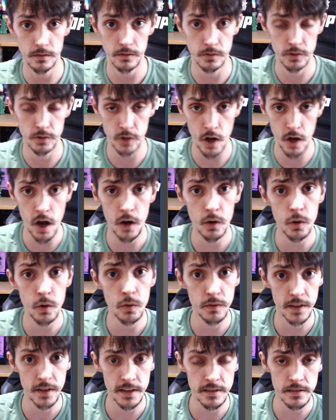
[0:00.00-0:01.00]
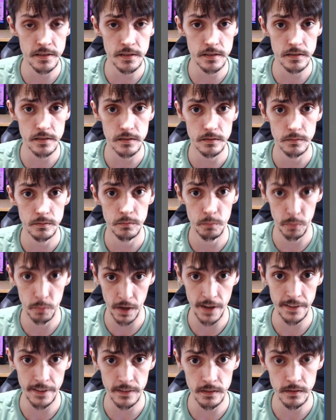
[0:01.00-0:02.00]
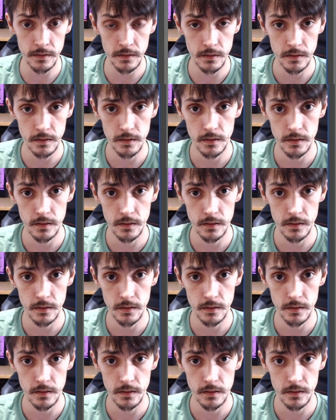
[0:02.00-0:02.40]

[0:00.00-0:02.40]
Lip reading: toggle this button